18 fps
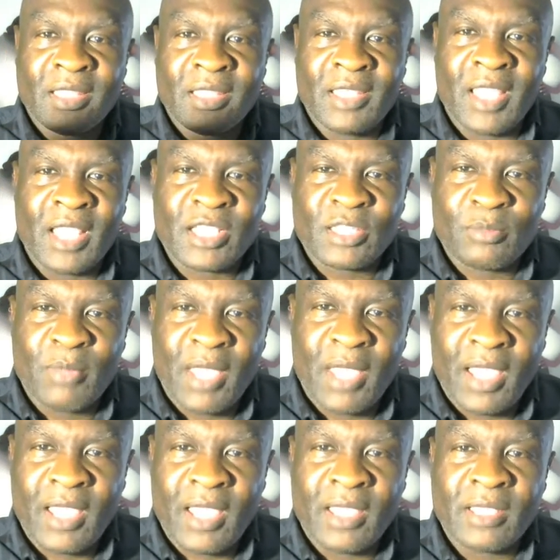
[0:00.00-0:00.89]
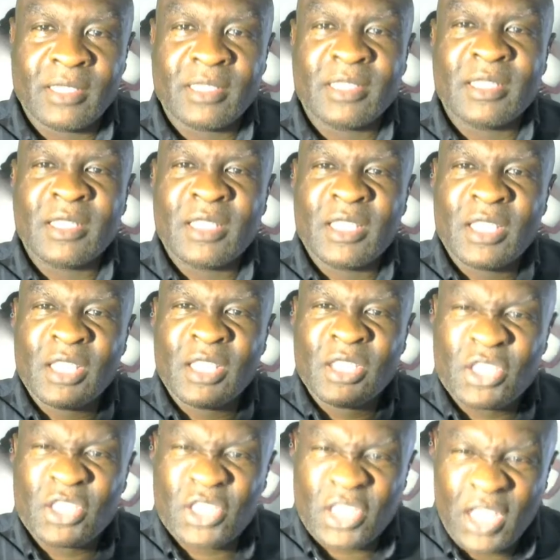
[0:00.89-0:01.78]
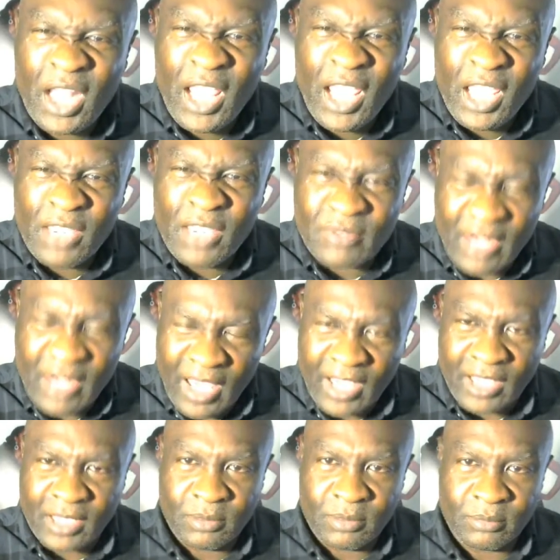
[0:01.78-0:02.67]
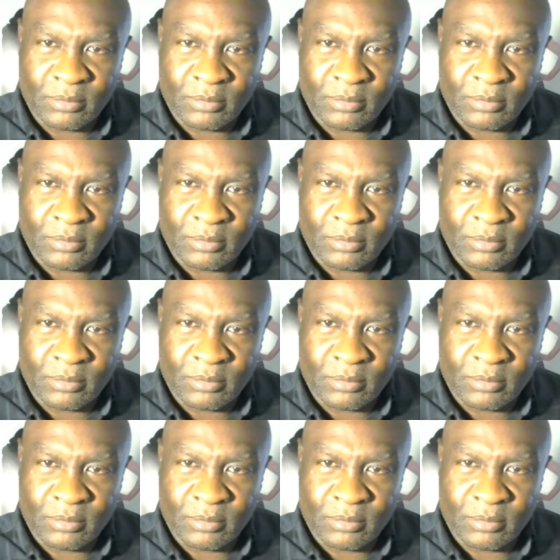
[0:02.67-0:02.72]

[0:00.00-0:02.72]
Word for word: that's my slave name.